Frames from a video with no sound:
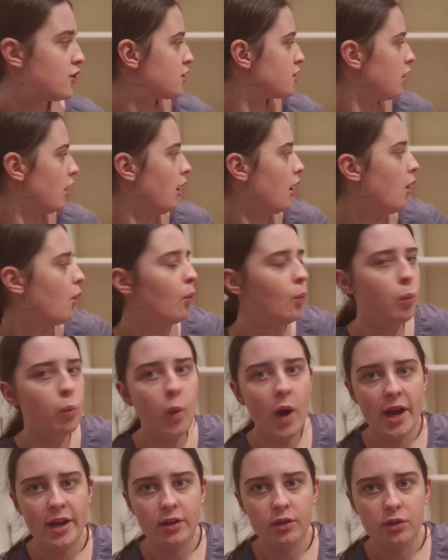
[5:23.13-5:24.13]
got a
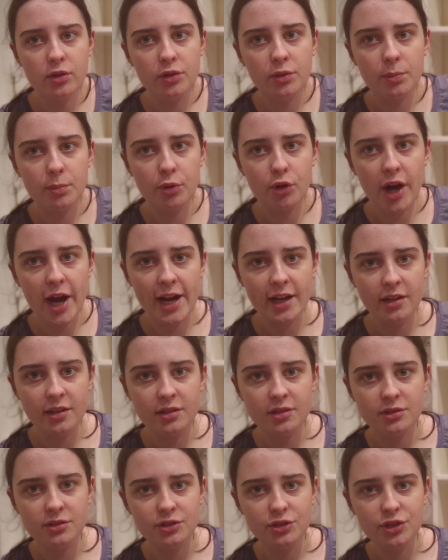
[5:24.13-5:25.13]
wild
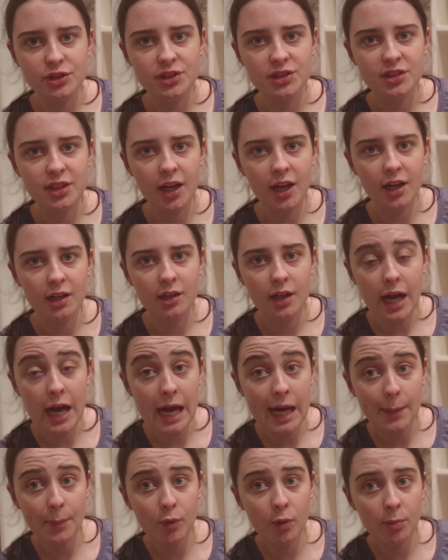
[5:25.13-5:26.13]
Bren. Just sat.
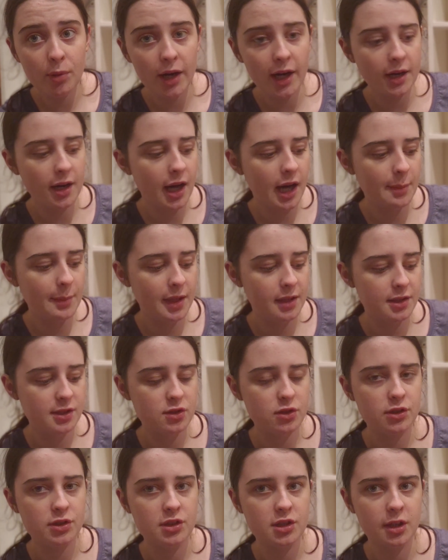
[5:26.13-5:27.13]
Apple Bren. I made this
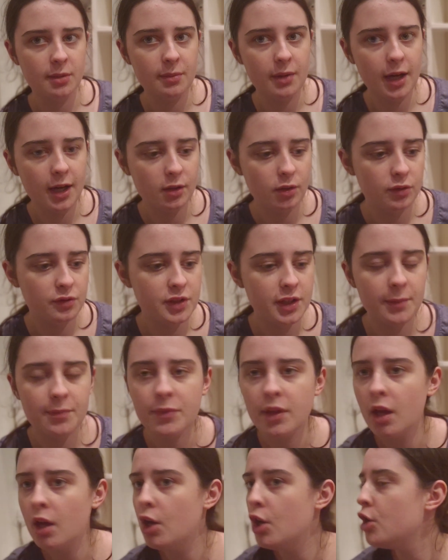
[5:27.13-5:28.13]
custom. I loved it.
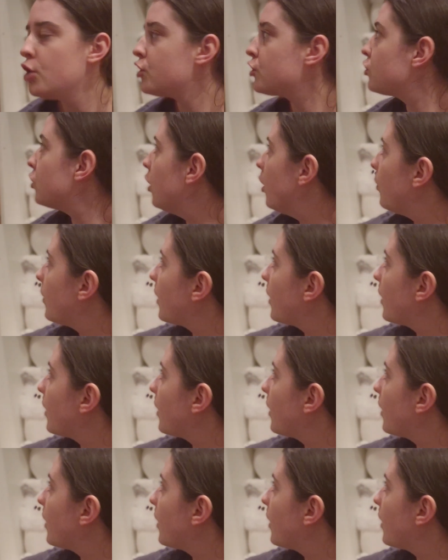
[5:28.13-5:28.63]
So we